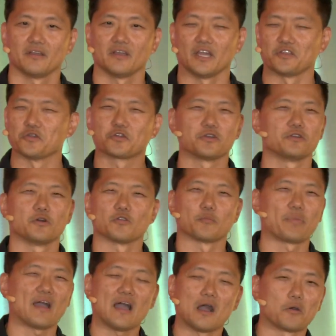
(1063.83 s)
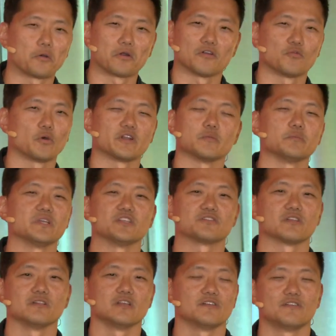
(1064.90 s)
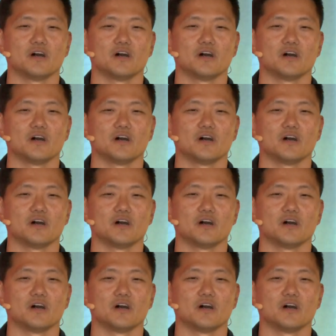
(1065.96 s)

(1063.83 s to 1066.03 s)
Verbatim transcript: And you can know the power of what it means to live